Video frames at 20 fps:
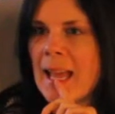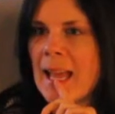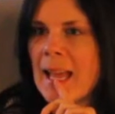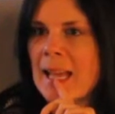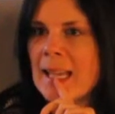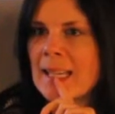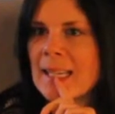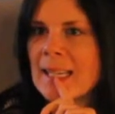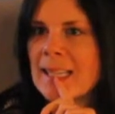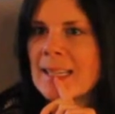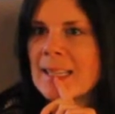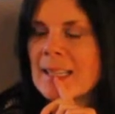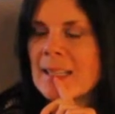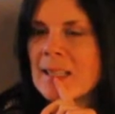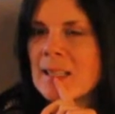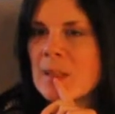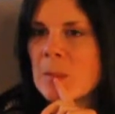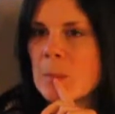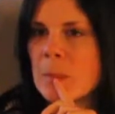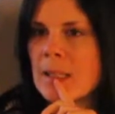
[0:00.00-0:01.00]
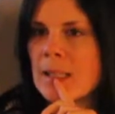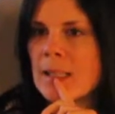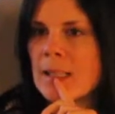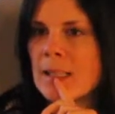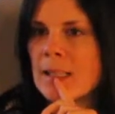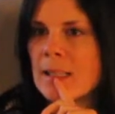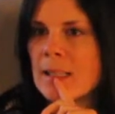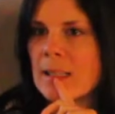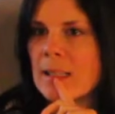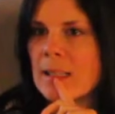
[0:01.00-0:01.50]
And he said to
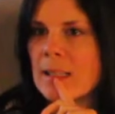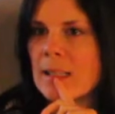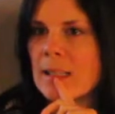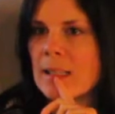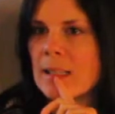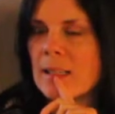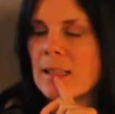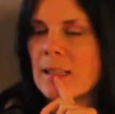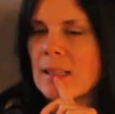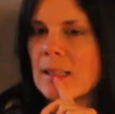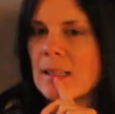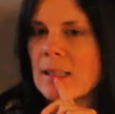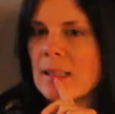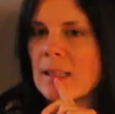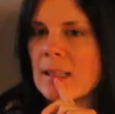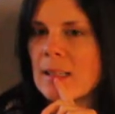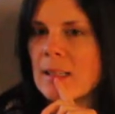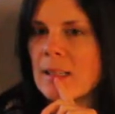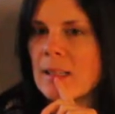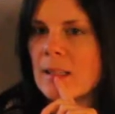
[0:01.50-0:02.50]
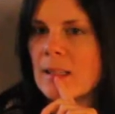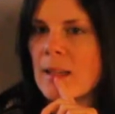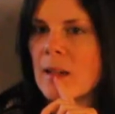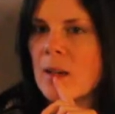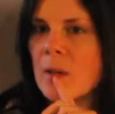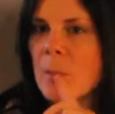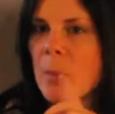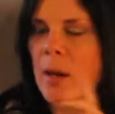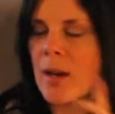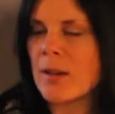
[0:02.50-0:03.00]
me,
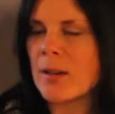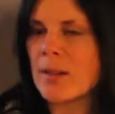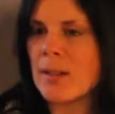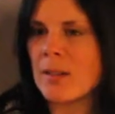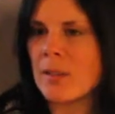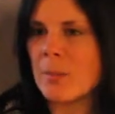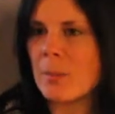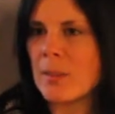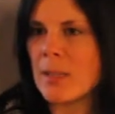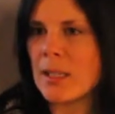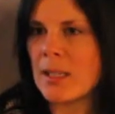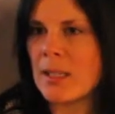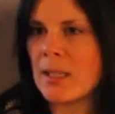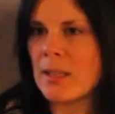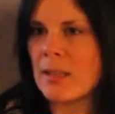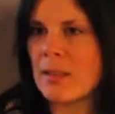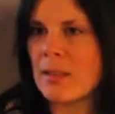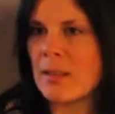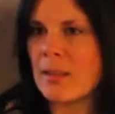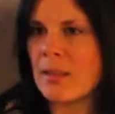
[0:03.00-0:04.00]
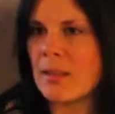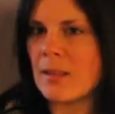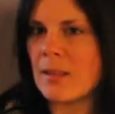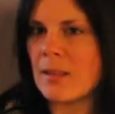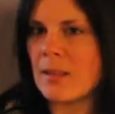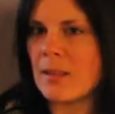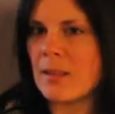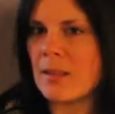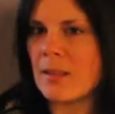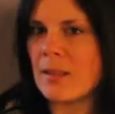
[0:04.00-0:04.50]
there are parts of me
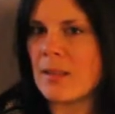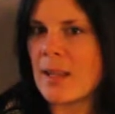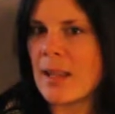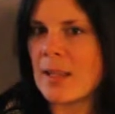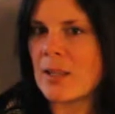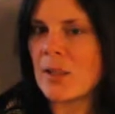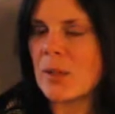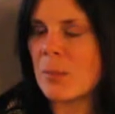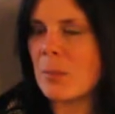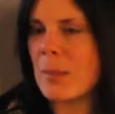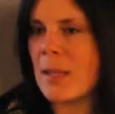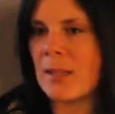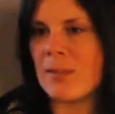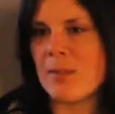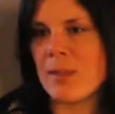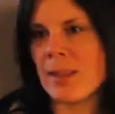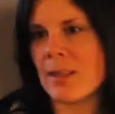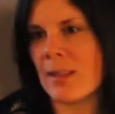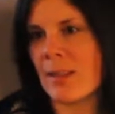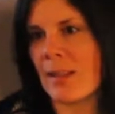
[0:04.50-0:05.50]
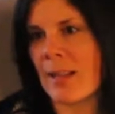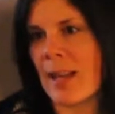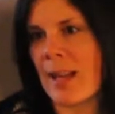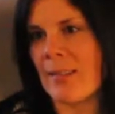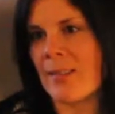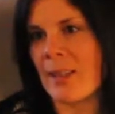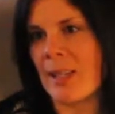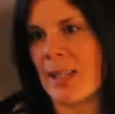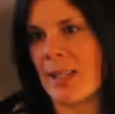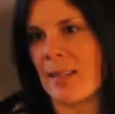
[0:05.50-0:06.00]
that you made feel
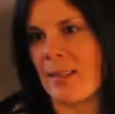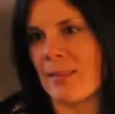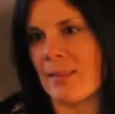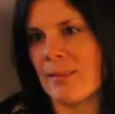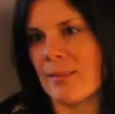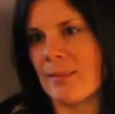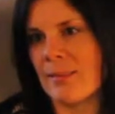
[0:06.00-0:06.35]
alive again.